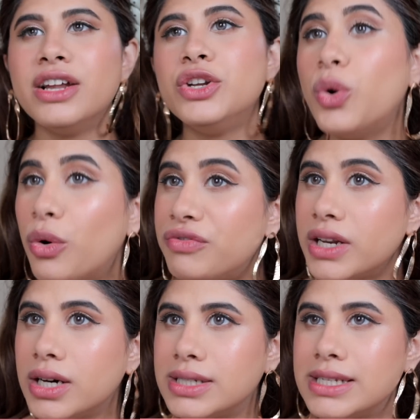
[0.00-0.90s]
No
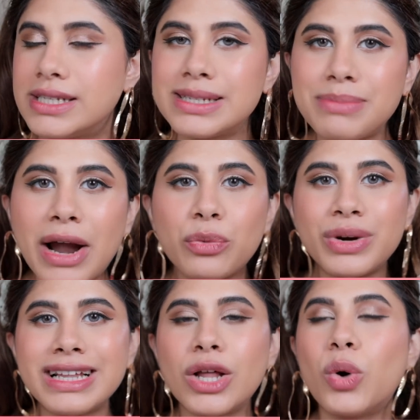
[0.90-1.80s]
fillers. This is my
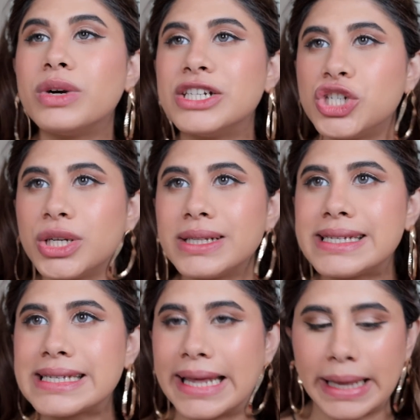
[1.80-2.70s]
real original
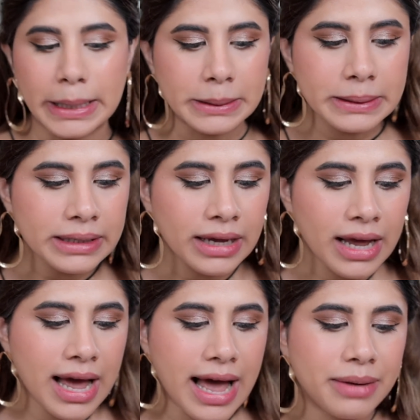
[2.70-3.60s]
skin
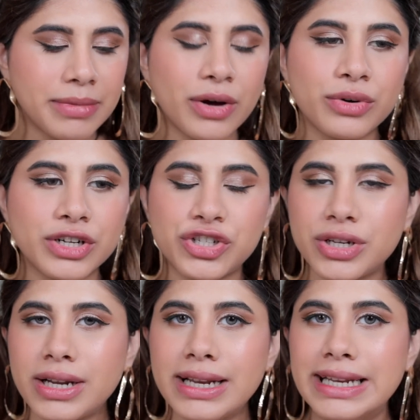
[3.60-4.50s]
and my
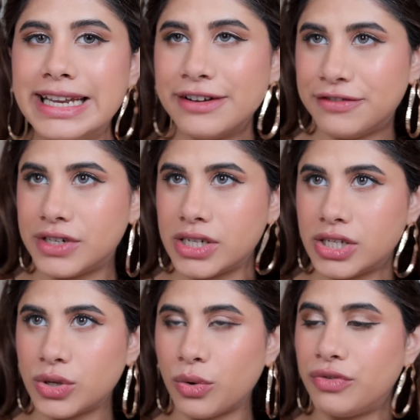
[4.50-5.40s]
original lift
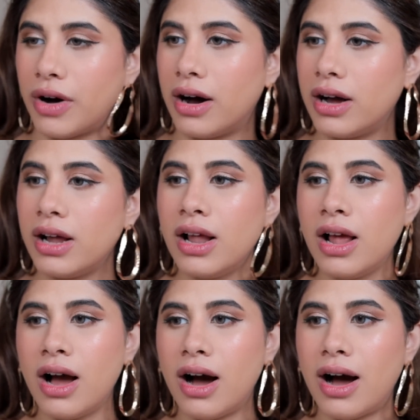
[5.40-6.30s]
so far.
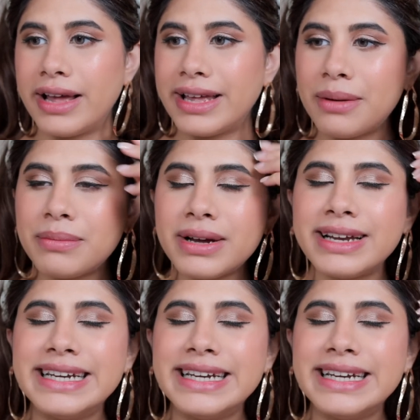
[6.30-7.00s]
I am